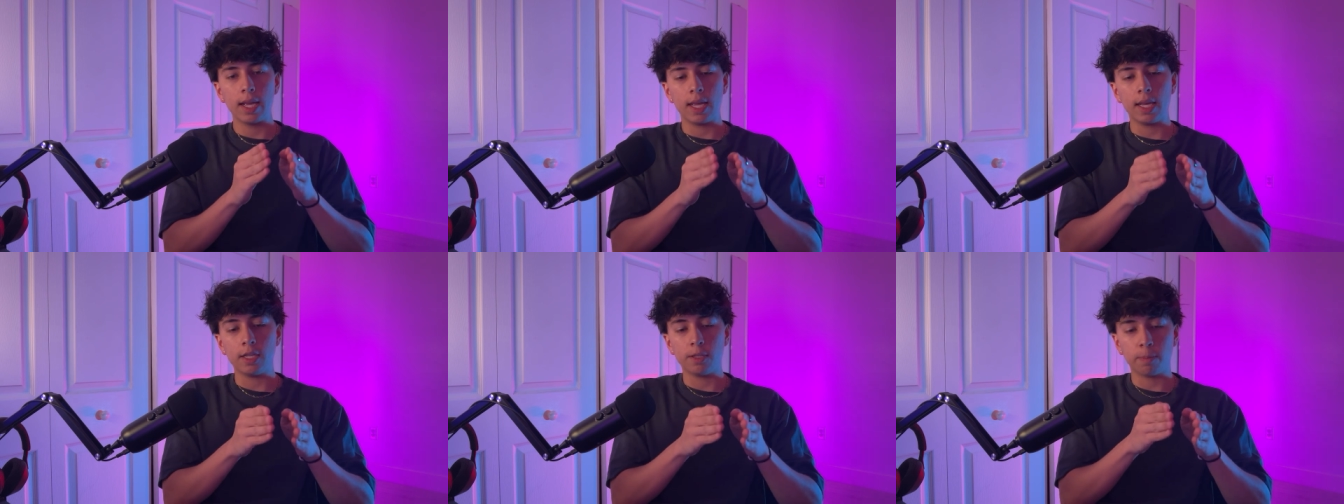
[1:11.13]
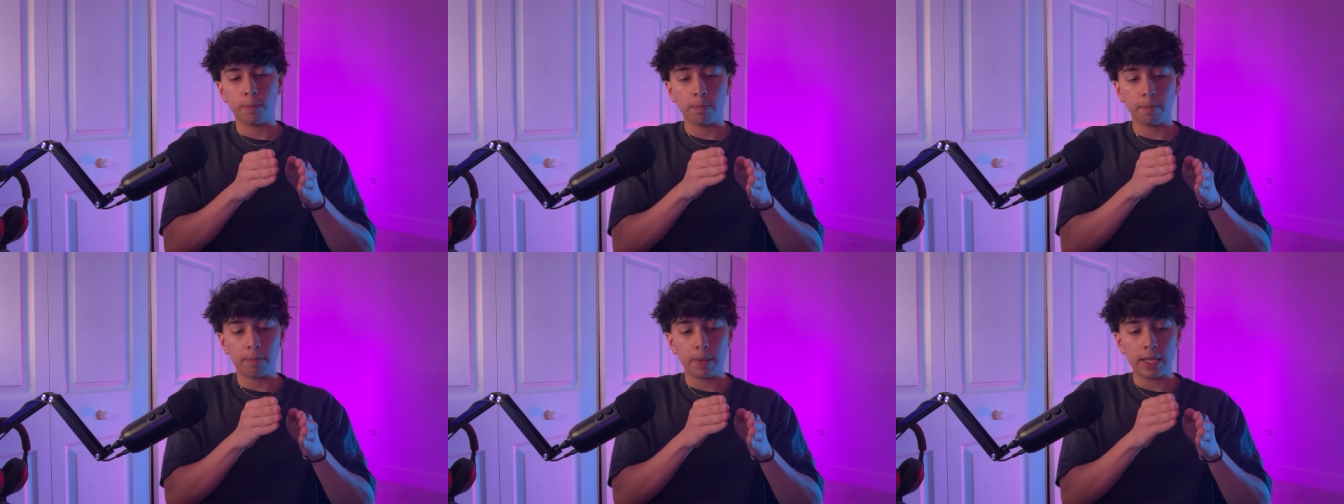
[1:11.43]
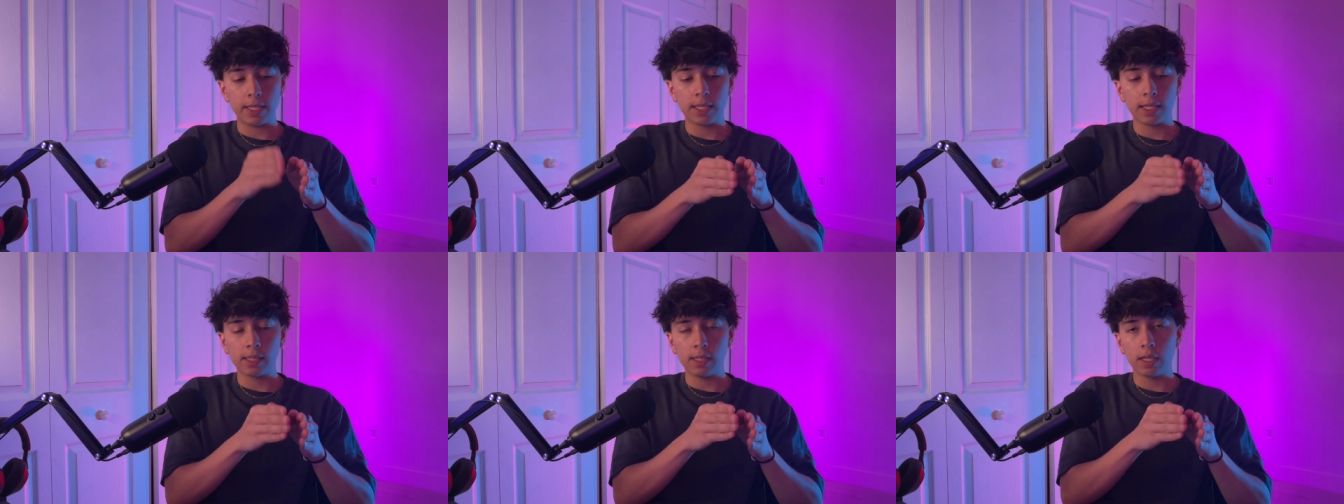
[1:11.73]
is
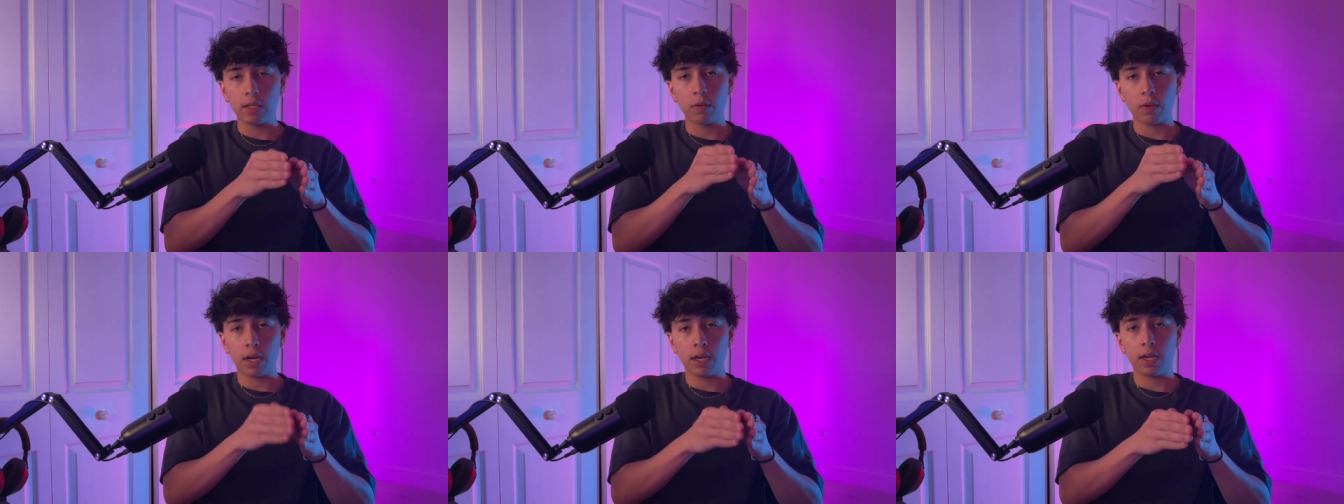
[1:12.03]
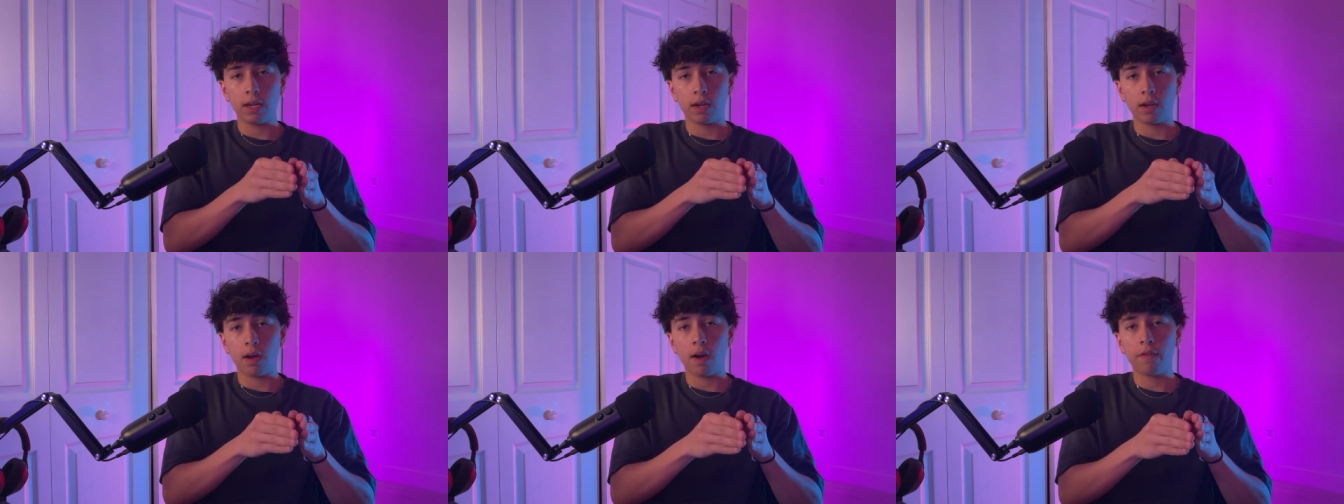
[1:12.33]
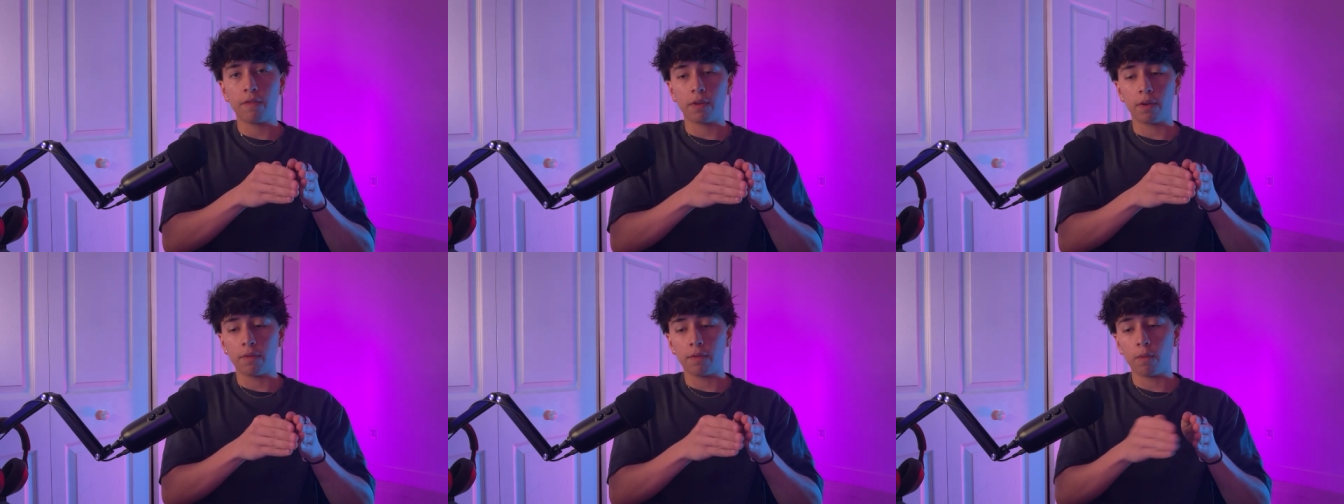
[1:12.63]
basically creating an
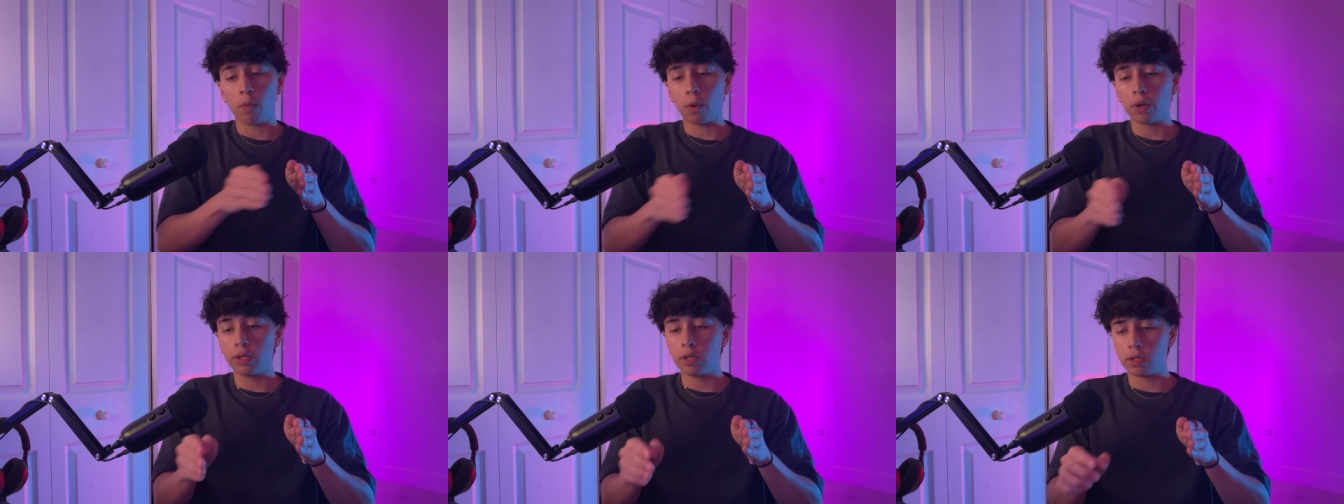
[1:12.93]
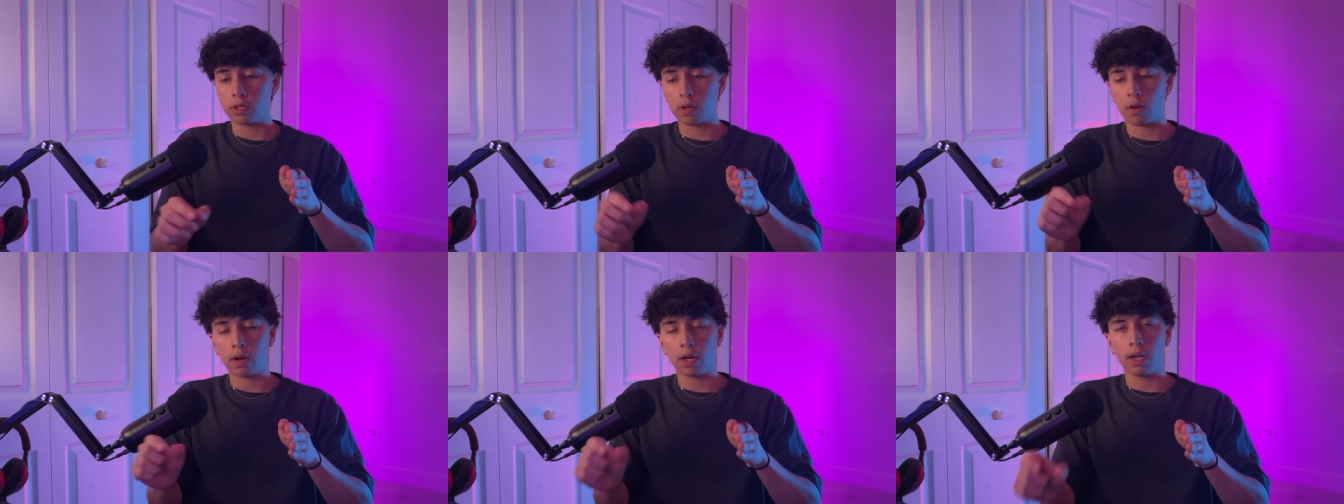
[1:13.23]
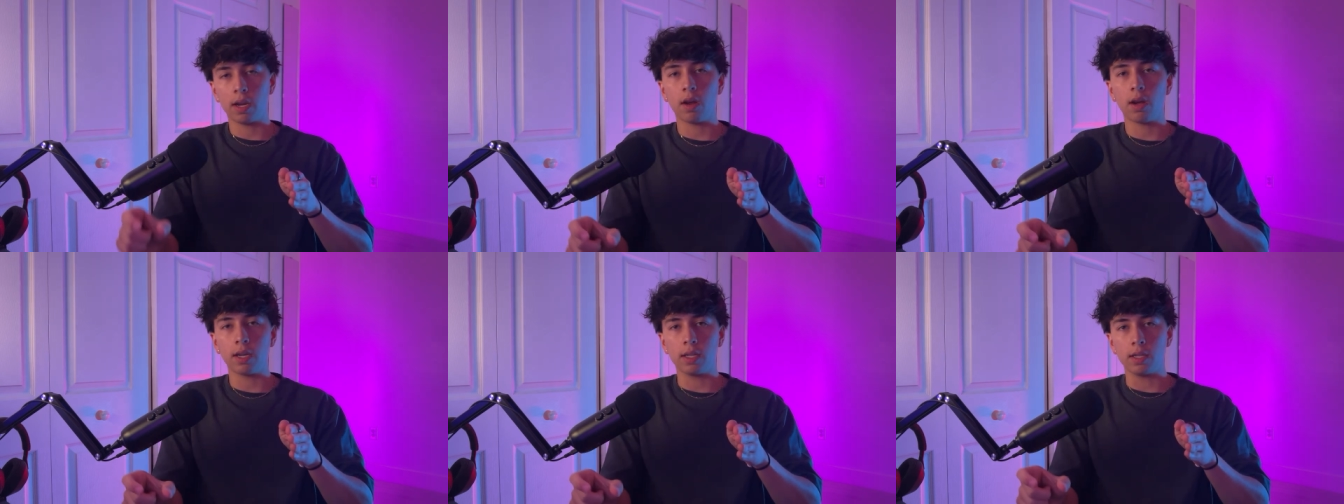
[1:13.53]
offer for your
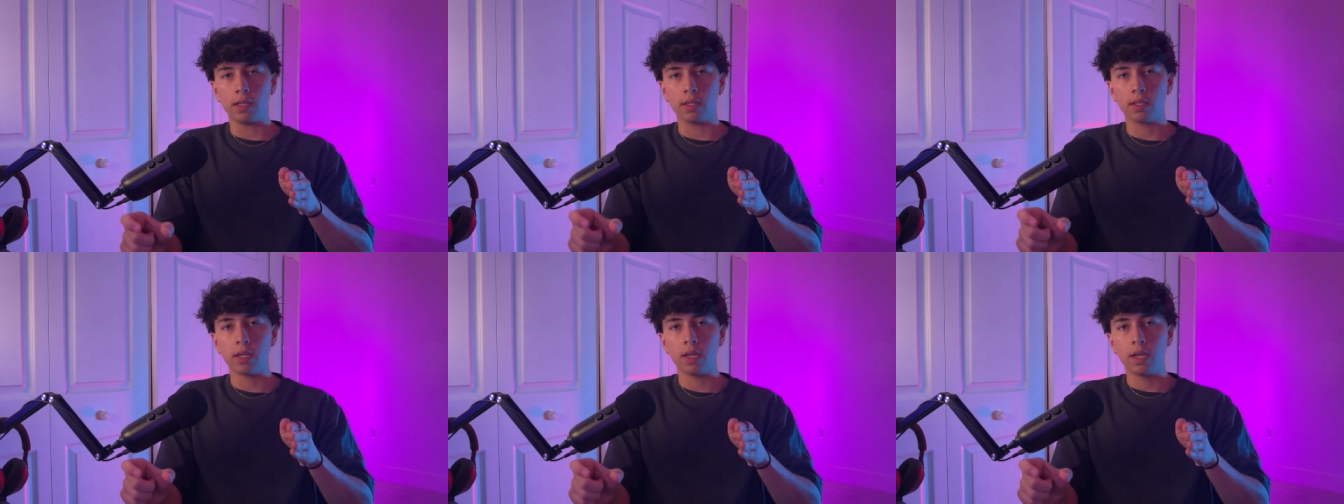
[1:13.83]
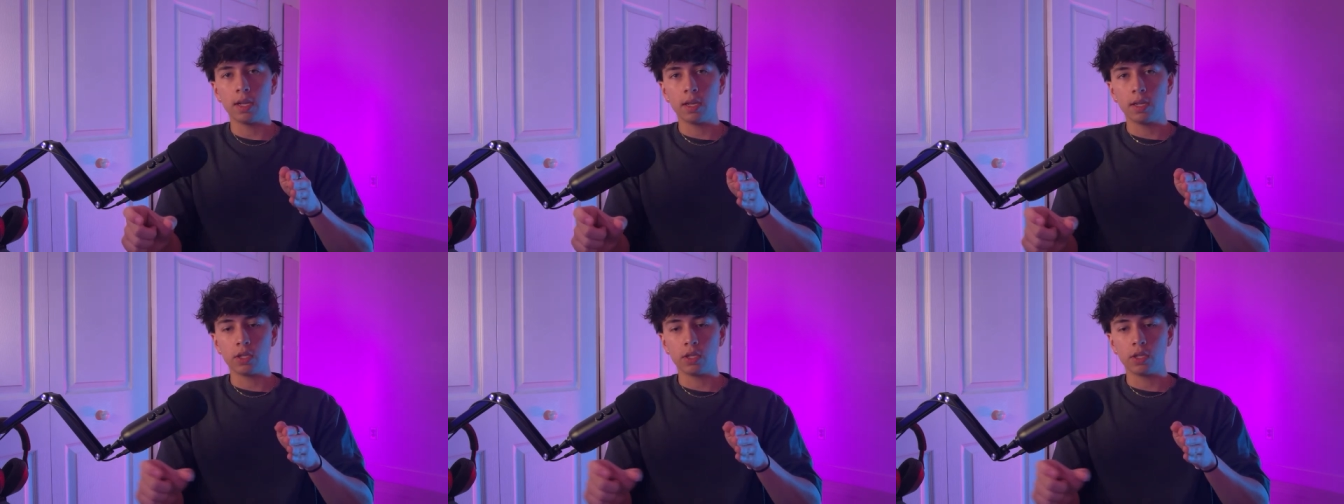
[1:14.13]
target audience.